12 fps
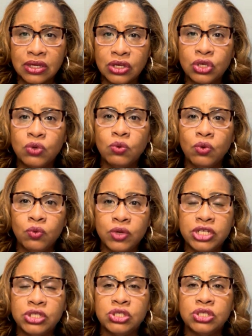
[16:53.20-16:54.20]
you will
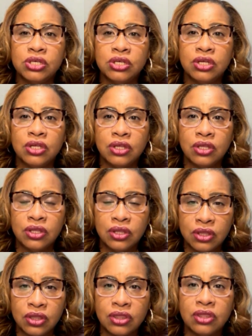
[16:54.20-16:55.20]
reach
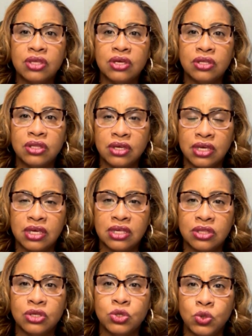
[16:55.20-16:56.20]
the
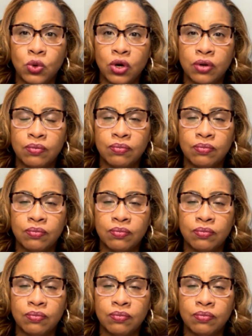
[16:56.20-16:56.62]
door.